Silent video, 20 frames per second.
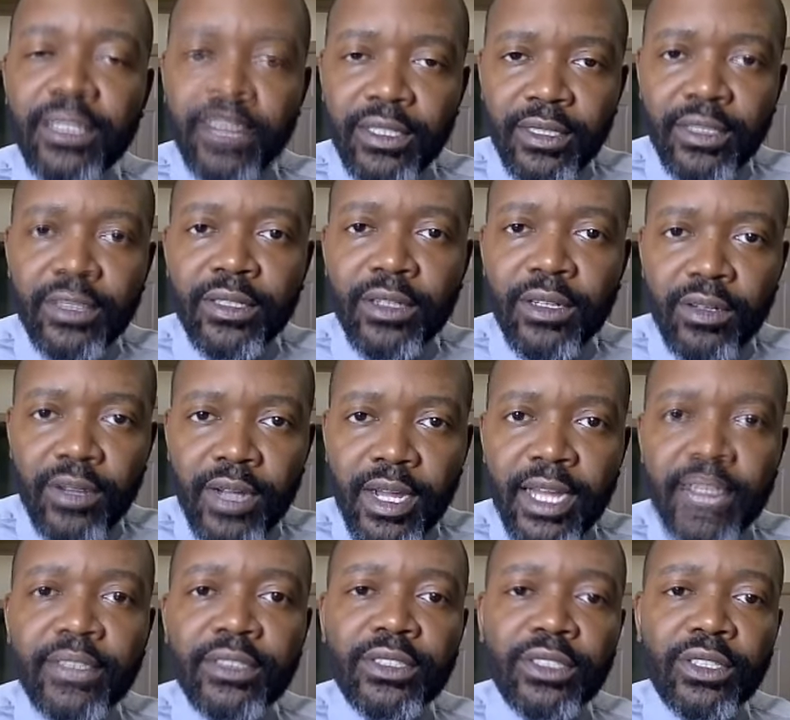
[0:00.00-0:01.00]
All right?
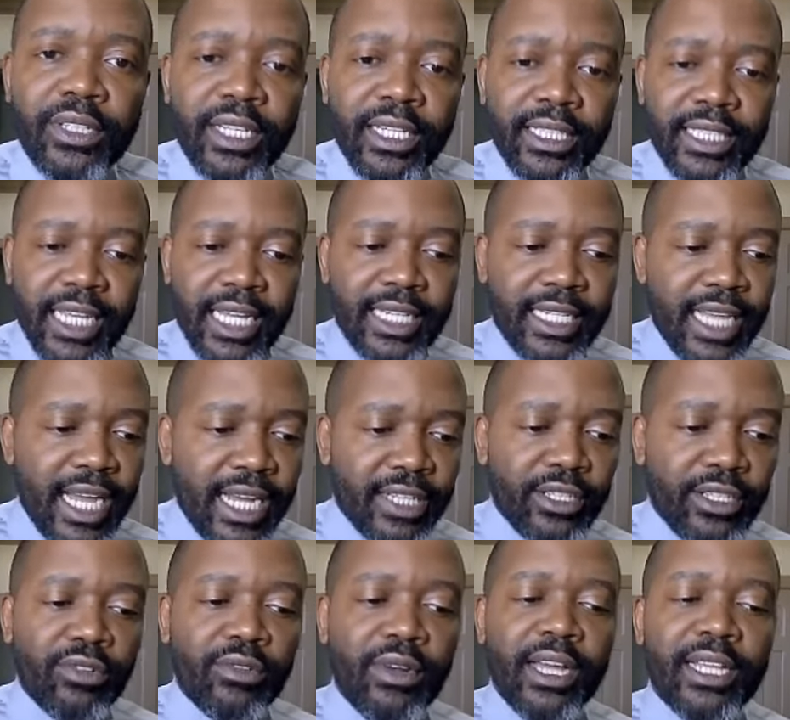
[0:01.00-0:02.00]
So get that doctor to
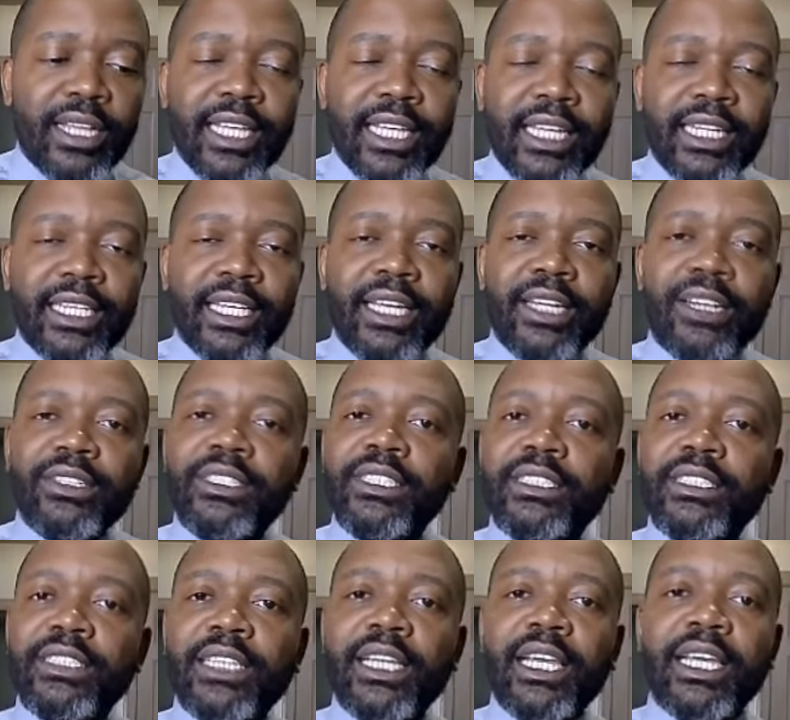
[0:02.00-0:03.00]
write that letter just
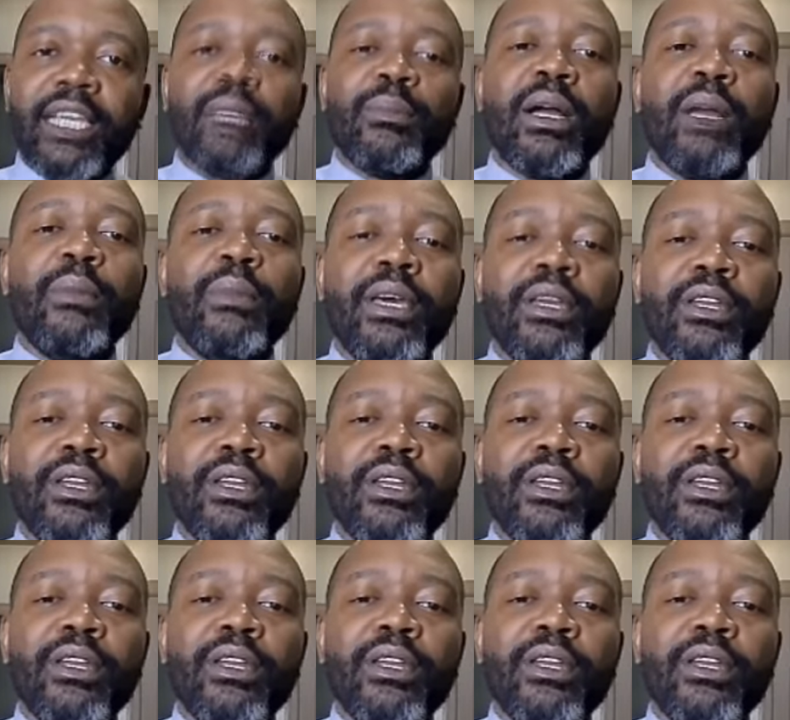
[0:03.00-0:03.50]
saying, in my medical